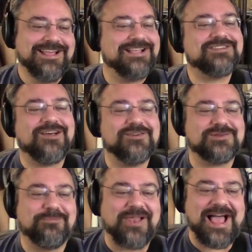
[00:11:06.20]
That's
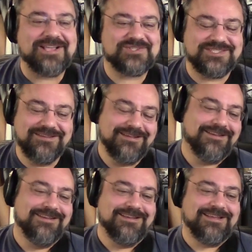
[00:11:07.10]
always a blast.
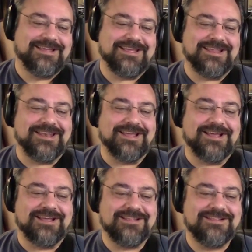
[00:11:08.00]
And
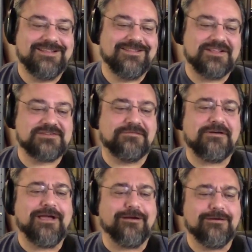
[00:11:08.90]
lots of
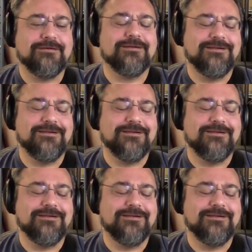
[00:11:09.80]
fire.